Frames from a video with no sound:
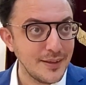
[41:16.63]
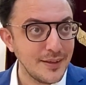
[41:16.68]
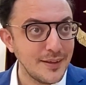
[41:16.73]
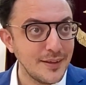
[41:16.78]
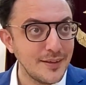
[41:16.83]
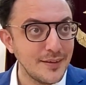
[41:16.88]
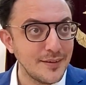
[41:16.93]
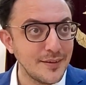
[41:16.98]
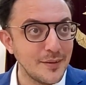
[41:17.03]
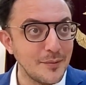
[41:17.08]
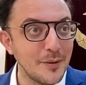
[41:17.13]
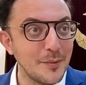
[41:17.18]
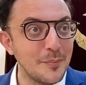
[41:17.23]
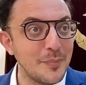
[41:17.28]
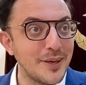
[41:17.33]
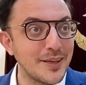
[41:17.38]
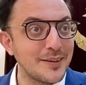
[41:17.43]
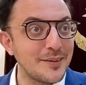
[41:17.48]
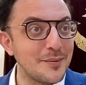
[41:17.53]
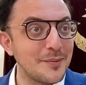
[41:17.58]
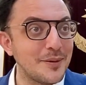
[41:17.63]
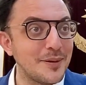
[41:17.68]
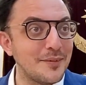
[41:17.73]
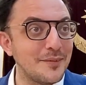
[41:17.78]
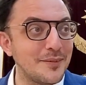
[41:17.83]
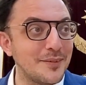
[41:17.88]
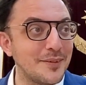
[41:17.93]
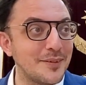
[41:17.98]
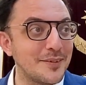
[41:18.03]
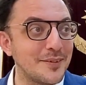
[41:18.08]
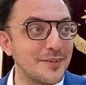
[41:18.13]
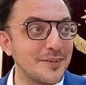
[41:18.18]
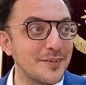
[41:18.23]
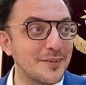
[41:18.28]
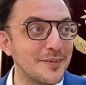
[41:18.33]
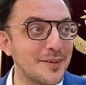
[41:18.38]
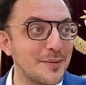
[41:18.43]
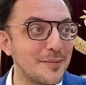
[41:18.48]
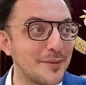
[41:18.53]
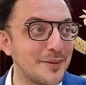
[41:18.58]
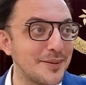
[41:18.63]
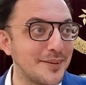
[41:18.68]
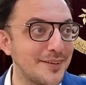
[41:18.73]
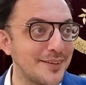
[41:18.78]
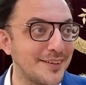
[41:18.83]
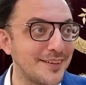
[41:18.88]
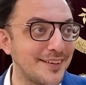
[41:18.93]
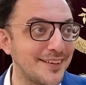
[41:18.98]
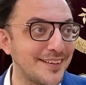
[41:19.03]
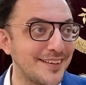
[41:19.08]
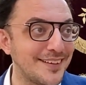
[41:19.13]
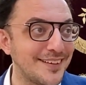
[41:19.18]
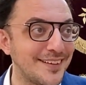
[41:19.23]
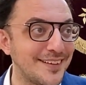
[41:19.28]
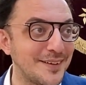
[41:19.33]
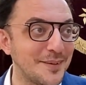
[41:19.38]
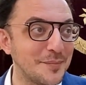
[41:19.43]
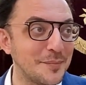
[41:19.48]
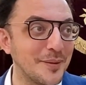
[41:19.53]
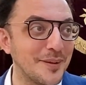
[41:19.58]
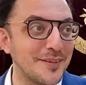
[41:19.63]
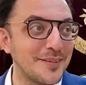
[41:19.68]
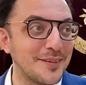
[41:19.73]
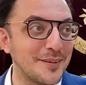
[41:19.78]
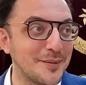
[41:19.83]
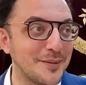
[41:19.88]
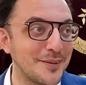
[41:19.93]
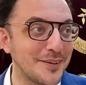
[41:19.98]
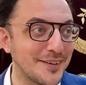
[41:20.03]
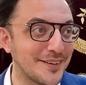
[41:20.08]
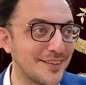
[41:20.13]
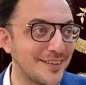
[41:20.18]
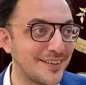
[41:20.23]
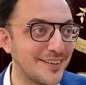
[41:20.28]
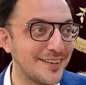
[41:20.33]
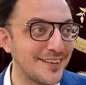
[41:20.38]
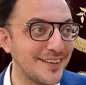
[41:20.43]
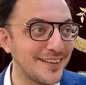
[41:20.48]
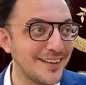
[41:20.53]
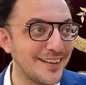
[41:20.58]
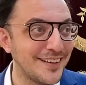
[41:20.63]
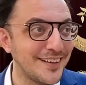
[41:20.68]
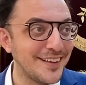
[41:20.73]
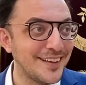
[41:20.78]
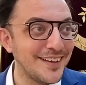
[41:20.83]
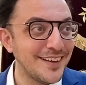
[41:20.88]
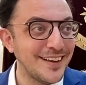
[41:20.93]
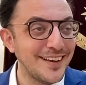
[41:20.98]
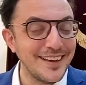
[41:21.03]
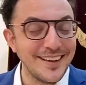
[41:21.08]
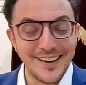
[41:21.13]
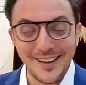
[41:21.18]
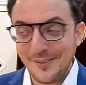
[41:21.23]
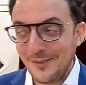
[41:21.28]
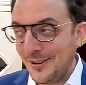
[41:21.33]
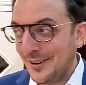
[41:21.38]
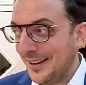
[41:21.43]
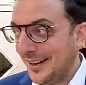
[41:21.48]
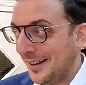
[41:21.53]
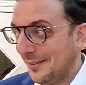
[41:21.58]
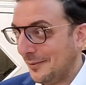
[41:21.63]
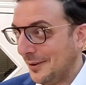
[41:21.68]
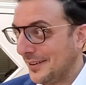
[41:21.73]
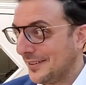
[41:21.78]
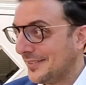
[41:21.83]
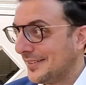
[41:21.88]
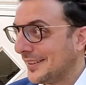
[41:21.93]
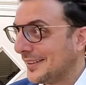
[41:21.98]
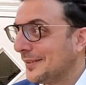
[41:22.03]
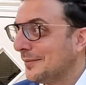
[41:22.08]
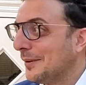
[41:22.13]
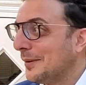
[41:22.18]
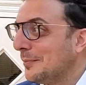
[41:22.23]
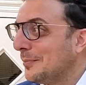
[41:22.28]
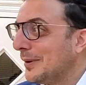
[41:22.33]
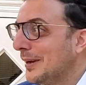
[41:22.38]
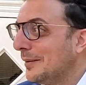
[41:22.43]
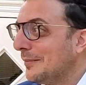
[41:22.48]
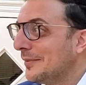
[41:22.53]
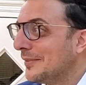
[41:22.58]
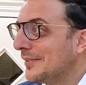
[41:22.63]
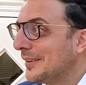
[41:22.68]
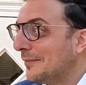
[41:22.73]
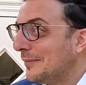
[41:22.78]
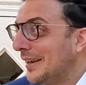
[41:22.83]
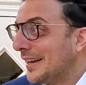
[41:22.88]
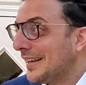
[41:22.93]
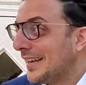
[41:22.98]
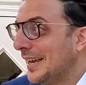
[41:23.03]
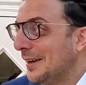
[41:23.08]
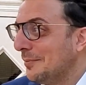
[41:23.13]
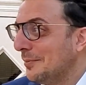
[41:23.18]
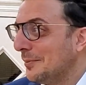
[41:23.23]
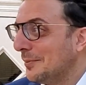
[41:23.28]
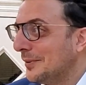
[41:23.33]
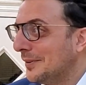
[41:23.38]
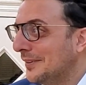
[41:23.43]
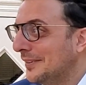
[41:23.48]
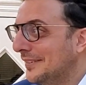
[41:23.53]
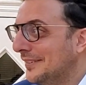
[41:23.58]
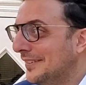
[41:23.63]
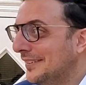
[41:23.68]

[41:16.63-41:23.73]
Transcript: So he went back to Chaim Volozhin. He said, Rebbe, your blessing worked. And I want to stick to my promise. I'm not capable.